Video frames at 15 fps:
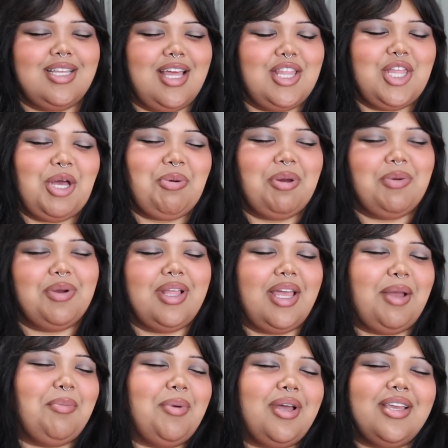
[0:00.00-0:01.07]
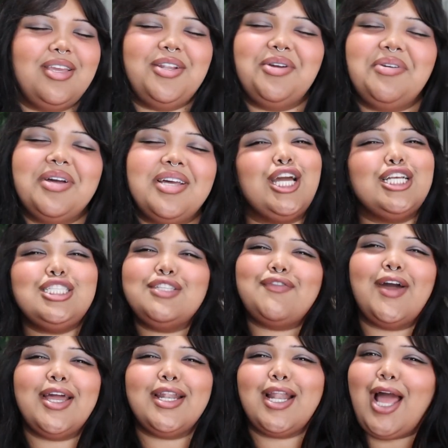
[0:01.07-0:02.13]
I thought we were like, but you know what? It's
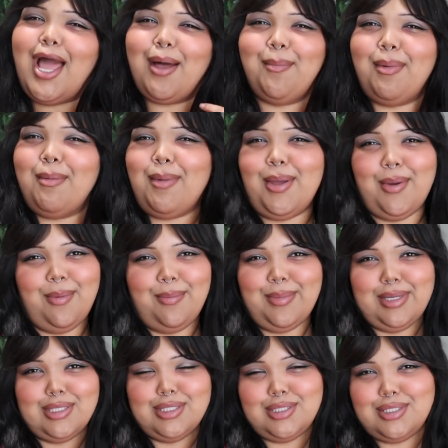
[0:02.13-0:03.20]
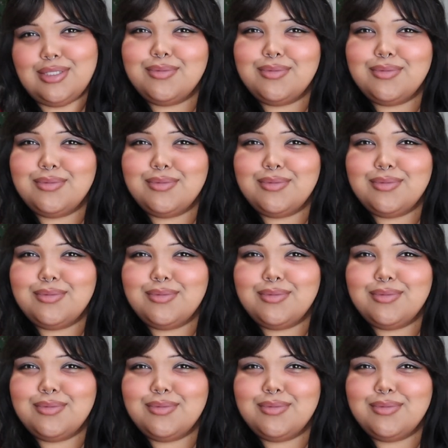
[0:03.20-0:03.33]
fine. I'll pay my own bills.